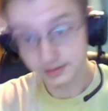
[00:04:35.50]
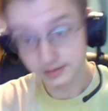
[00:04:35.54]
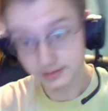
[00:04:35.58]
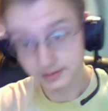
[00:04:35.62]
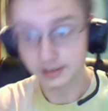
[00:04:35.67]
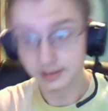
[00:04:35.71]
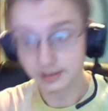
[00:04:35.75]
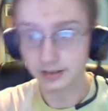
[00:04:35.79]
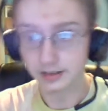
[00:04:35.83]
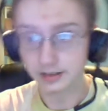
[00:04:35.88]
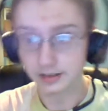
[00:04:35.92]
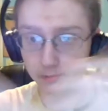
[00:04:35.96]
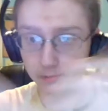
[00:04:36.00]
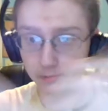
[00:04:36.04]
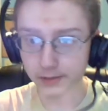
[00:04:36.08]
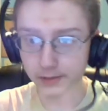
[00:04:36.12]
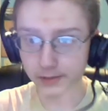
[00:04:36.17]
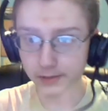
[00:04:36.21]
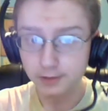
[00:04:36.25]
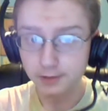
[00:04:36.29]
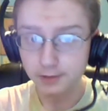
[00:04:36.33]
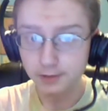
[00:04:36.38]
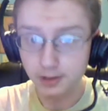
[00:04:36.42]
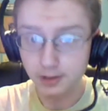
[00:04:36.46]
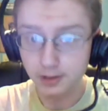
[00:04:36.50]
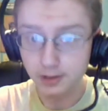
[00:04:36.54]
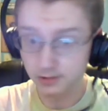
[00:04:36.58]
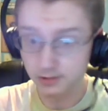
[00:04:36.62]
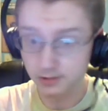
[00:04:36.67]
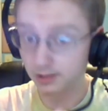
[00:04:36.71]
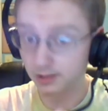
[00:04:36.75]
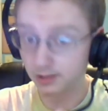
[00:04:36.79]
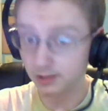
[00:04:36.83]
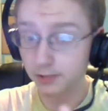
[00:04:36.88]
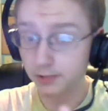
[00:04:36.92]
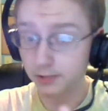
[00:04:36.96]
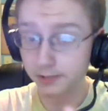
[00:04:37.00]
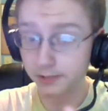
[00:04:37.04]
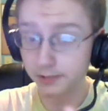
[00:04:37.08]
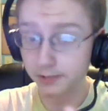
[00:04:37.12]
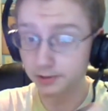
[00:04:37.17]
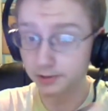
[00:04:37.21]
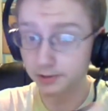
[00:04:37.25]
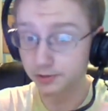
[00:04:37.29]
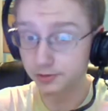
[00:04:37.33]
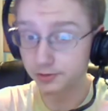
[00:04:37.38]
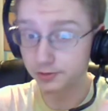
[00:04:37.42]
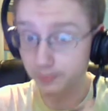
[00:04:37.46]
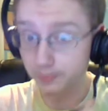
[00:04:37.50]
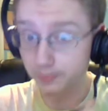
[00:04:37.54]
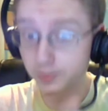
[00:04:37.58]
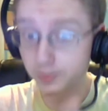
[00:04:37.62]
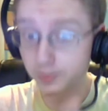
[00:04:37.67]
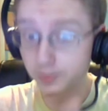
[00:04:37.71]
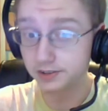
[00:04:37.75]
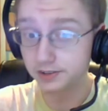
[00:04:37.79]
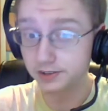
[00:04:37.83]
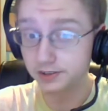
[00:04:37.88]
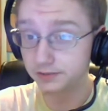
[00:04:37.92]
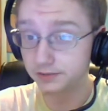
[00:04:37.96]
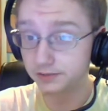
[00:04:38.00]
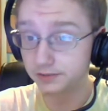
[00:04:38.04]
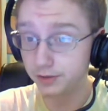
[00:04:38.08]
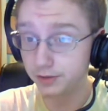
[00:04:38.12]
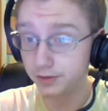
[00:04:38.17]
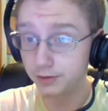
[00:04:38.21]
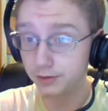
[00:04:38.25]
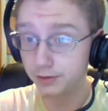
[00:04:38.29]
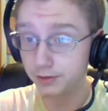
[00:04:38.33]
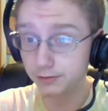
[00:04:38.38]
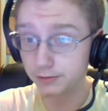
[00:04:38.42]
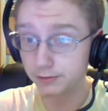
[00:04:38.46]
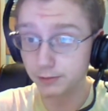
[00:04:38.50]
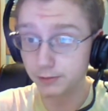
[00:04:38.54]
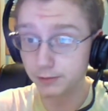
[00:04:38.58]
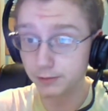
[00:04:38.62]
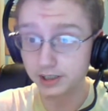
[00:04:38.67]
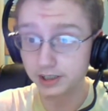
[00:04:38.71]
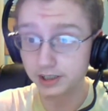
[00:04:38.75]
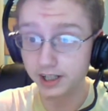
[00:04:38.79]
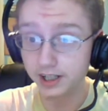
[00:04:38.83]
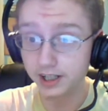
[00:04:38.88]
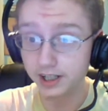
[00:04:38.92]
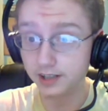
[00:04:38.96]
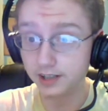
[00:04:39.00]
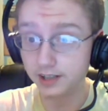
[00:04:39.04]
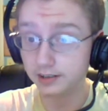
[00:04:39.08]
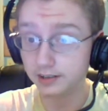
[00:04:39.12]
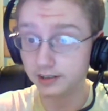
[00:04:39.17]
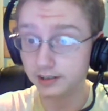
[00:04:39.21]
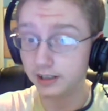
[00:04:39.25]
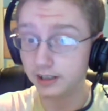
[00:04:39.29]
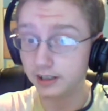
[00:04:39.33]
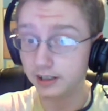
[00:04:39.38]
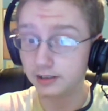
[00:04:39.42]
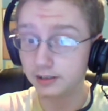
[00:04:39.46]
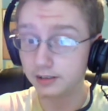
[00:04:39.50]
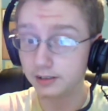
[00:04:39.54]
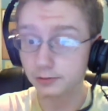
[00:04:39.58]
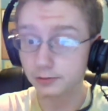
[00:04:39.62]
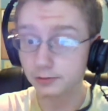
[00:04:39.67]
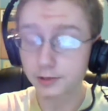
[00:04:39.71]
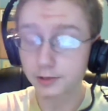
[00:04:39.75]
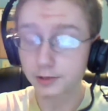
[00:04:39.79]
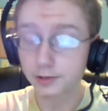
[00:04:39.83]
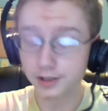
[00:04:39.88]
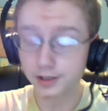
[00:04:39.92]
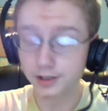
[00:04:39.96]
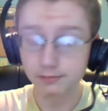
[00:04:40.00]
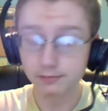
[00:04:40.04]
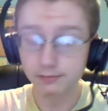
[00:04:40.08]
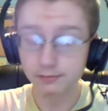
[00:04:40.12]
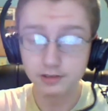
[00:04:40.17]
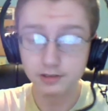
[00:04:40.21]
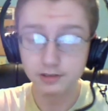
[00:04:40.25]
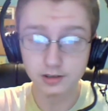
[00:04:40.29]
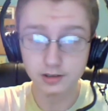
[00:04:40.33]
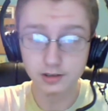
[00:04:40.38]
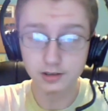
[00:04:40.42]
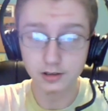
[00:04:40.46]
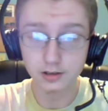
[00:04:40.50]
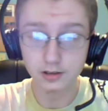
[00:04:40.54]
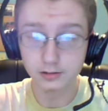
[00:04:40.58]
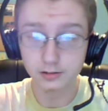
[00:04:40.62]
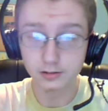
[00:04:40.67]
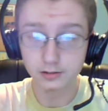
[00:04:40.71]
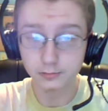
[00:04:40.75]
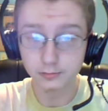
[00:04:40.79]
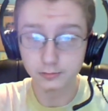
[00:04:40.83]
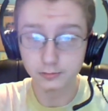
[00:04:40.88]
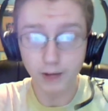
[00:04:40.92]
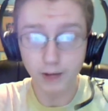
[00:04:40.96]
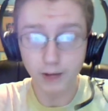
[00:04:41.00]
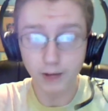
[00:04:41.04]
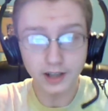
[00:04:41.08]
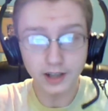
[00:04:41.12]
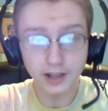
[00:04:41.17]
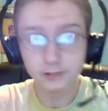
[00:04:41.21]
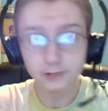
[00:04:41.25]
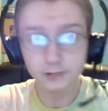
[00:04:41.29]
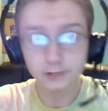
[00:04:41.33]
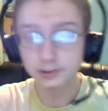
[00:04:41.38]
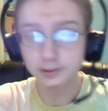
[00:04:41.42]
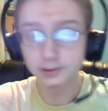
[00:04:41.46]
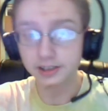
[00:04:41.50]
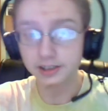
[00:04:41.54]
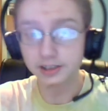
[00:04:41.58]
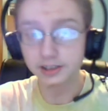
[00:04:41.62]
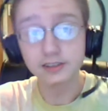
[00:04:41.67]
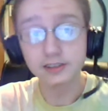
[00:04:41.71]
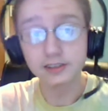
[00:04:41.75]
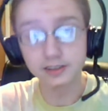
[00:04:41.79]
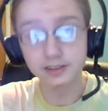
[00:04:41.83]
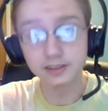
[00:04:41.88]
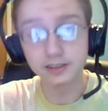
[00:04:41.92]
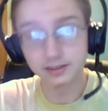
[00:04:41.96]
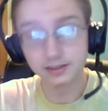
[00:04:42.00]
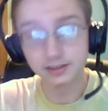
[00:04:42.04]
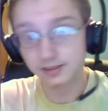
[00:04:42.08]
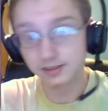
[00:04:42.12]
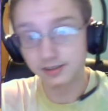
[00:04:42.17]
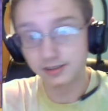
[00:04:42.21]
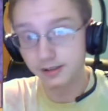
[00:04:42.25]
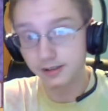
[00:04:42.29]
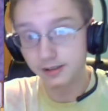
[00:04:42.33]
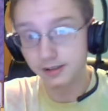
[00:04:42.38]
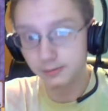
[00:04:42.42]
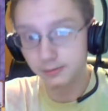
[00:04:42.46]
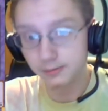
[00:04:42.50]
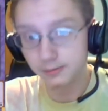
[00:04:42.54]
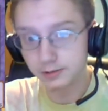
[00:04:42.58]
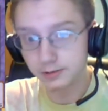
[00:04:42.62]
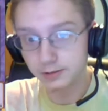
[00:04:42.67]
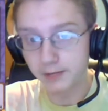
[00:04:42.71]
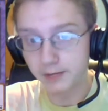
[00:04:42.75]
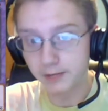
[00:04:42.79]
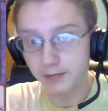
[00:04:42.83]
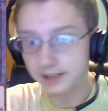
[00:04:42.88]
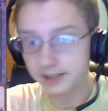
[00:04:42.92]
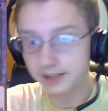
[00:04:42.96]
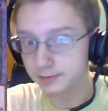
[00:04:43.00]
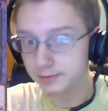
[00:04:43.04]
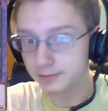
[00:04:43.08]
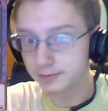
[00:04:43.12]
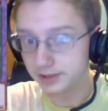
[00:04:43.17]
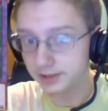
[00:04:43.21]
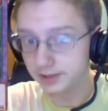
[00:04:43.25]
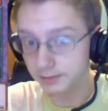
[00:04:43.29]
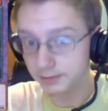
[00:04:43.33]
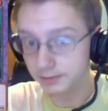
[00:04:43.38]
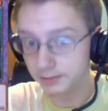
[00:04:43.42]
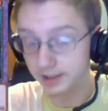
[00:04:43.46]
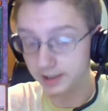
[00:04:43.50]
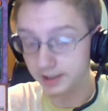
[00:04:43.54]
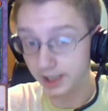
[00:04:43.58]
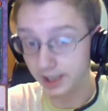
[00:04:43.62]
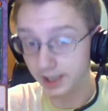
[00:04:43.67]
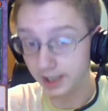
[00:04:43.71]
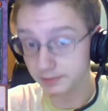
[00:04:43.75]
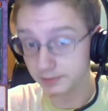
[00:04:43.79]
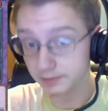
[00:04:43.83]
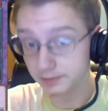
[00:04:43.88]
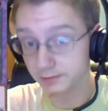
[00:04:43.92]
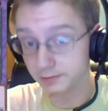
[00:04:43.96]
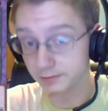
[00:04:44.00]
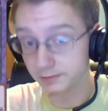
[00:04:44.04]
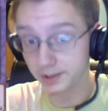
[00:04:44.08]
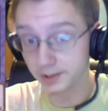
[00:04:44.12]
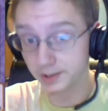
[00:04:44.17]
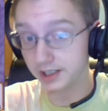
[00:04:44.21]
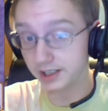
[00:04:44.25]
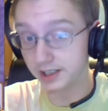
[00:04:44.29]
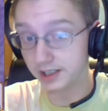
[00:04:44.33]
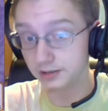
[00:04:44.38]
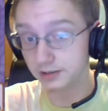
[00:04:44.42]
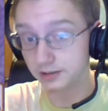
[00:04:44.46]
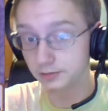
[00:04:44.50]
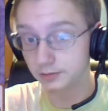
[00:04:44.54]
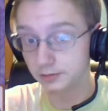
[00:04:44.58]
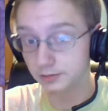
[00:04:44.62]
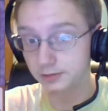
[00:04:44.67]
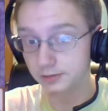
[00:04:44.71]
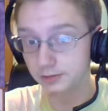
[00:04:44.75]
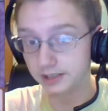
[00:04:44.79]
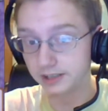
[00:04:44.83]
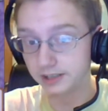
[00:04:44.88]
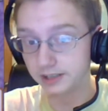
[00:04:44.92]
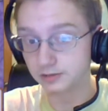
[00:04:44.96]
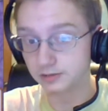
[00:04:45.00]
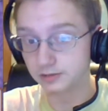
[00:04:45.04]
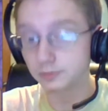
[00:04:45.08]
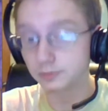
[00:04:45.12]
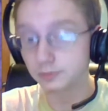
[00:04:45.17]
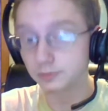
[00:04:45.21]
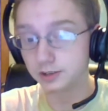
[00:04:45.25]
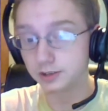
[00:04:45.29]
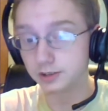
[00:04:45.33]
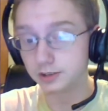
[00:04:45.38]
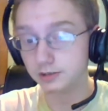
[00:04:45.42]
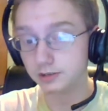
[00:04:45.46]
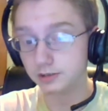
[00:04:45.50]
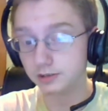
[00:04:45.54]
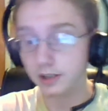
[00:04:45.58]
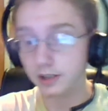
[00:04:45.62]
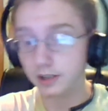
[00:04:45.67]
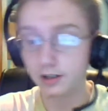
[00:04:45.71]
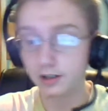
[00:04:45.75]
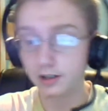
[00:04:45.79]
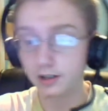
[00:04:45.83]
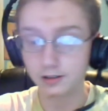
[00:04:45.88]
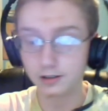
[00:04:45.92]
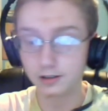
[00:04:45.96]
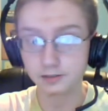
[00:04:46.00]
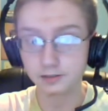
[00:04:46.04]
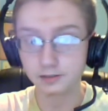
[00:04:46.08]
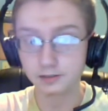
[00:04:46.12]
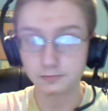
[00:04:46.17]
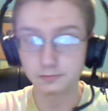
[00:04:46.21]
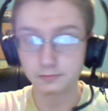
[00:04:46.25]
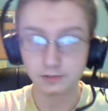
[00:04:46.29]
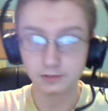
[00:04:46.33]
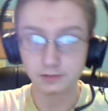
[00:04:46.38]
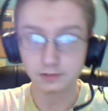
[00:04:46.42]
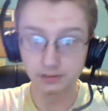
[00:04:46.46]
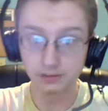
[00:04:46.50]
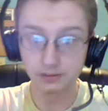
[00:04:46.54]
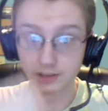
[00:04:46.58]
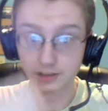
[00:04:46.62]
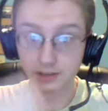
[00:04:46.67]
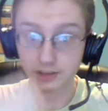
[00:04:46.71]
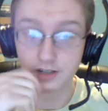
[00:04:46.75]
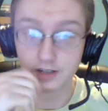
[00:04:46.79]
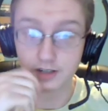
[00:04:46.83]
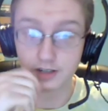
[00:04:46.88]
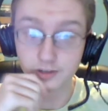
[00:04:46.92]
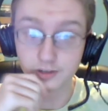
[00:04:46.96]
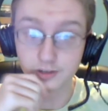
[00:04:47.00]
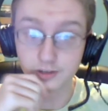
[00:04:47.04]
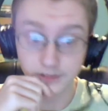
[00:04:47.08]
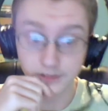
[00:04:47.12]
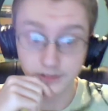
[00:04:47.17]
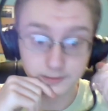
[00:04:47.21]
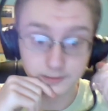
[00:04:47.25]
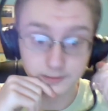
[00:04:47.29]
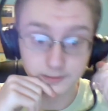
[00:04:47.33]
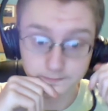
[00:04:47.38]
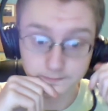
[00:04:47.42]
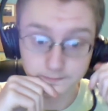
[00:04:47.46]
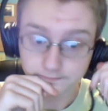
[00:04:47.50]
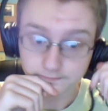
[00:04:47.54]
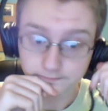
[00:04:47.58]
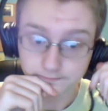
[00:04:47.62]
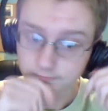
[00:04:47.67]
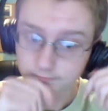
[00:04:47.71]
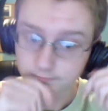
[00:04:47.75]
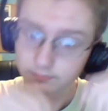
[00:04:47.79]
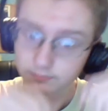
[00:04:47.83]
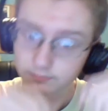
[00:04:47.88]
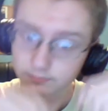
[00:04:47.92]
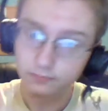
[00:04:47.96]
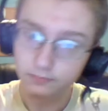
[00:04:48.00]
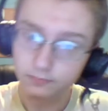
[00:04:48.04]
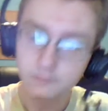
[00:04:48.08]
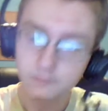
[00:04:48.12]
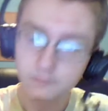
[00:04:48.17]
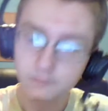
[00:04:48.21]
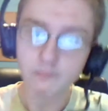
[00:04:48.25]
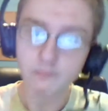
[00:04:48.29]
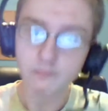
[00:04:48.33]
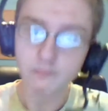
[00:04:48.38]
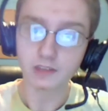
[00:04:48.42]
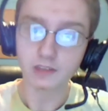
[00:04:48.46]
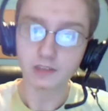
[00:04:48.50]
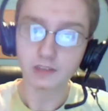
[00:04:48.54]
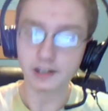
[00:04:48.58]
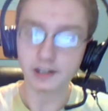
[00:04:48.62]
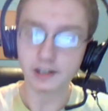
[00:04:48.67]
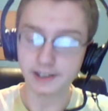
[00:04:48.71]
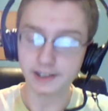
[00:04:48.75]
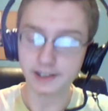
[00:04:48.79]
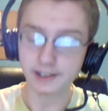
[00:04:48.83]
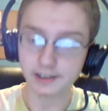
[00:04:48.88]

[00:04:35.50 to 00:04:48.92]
people are already run triple instant fusion with a Norden, so why not run Theseus with the possibility of being able to bring out an Ultimate Tolkien on some occasions? And